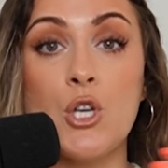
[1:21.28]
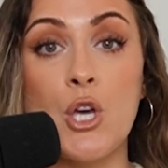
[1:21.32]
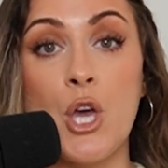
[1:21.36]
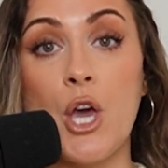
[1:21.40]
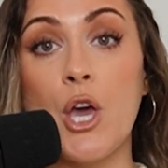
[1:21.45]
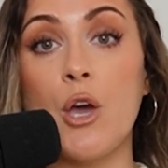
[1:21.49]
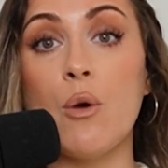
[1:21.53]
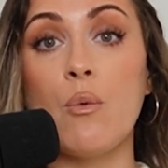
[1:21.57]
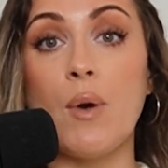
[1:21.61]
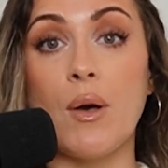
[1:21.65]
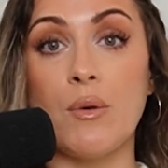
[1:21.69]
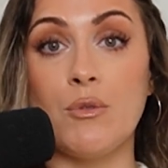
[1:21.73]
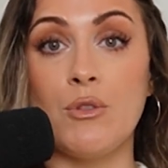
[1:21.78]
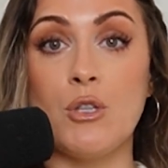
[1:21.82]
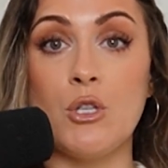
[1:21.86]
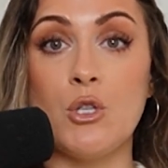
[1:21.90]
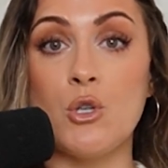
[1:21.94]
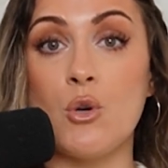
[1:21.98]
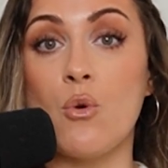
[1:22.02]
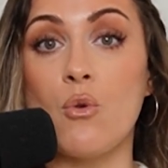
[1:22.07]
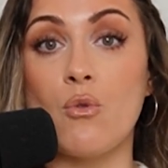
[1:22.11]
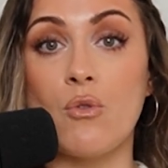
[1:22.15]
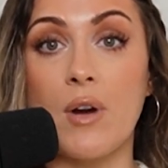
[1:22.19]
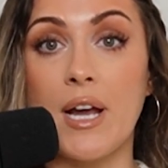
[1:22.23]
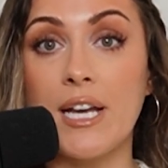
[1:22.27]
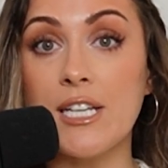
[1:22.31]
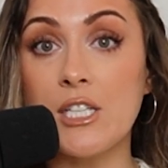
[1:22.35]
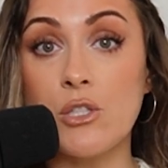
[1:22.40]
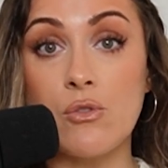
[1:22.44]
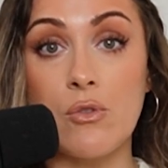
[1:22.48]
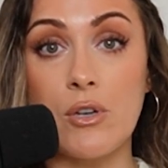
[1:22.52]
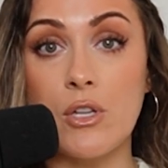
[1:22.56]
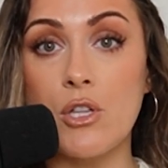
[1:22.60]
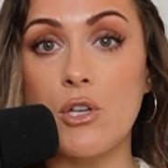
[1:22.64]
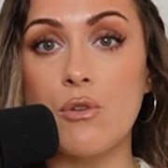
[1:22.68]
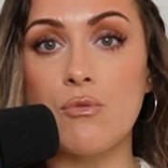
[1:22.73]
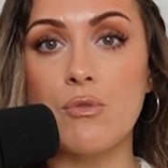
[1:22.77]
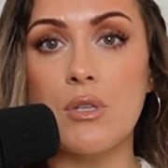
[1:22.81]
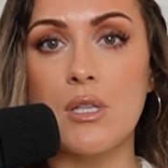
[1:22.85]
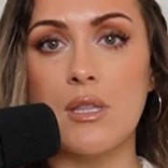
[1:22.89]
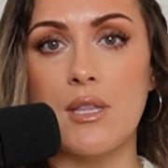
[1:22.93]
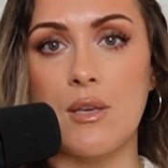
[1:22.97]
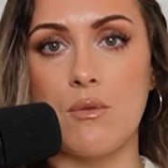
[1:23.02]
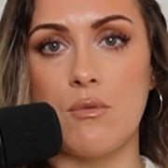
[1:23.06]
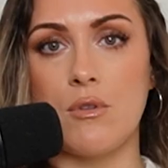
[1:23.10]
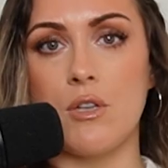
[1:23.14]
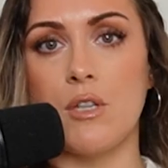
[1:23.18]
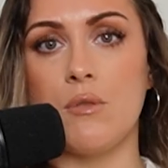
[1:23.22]
queue out the door, right? So I knew that
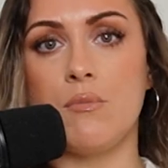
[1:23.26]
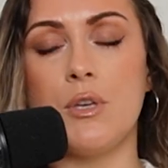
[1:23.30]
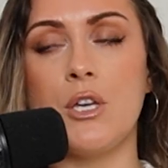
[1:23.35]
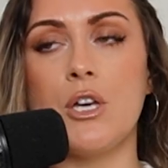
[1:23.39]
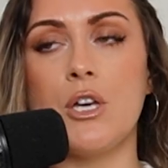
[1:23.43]
they were going to be